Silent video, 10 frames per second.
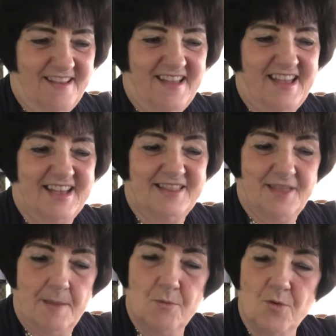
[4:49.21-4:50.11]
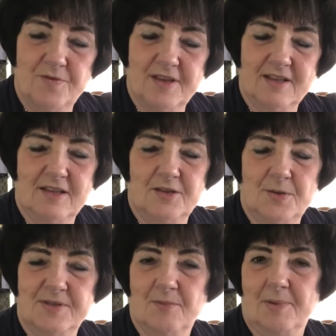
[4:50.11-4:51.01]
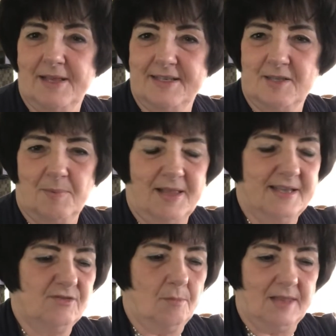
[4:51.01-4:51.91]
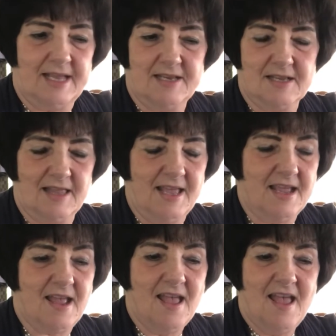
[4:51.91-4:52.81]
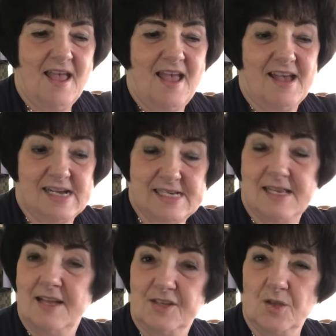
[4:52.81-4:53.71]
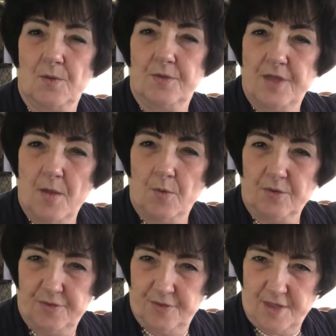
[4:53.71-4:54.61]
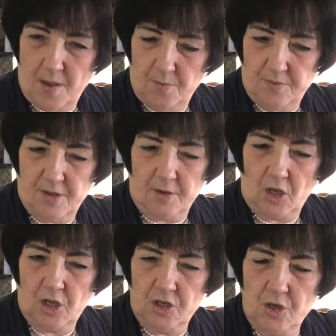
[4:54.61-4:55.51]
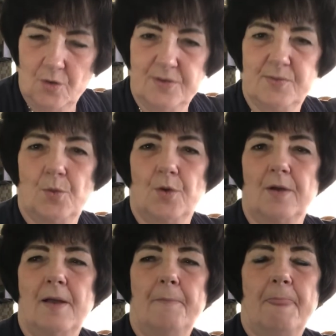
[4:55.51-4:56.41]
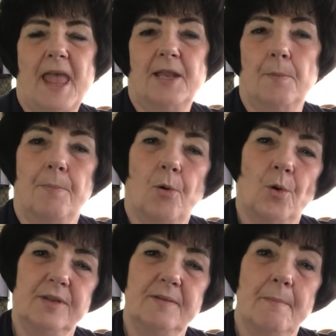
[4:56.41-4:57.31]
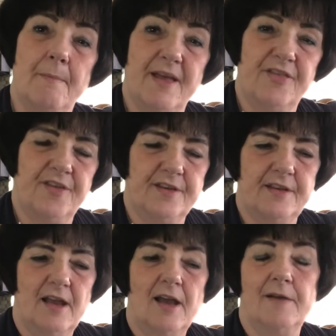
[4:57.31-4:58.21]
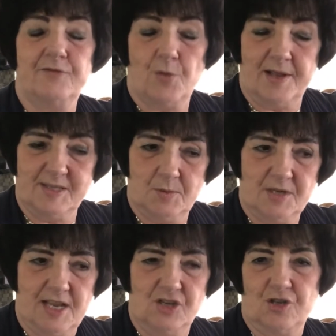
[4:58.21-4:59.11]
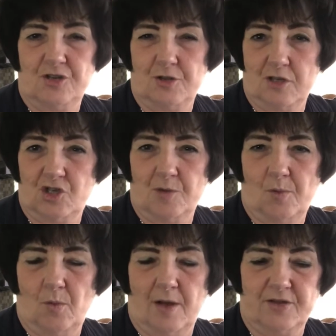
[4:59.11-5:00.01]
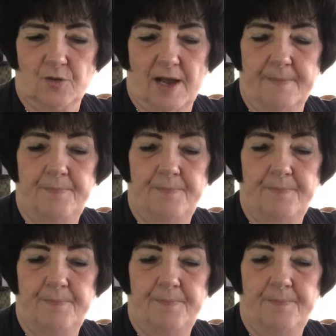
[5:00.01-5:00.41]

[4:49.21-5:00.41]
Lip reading: And they moved the canoes from place to place, from lake to lake, and so the canoes were an important method of transportation to the Chippewa tribe,